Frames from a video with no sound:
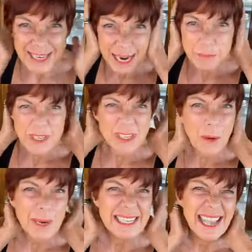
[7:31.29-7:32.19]
and I'm
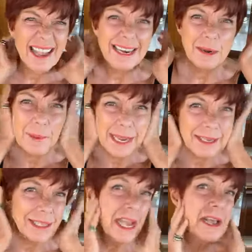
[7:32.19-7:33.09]
so excited
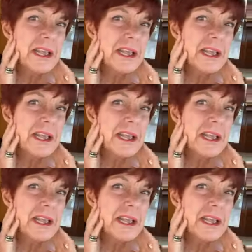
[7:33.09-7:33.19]
because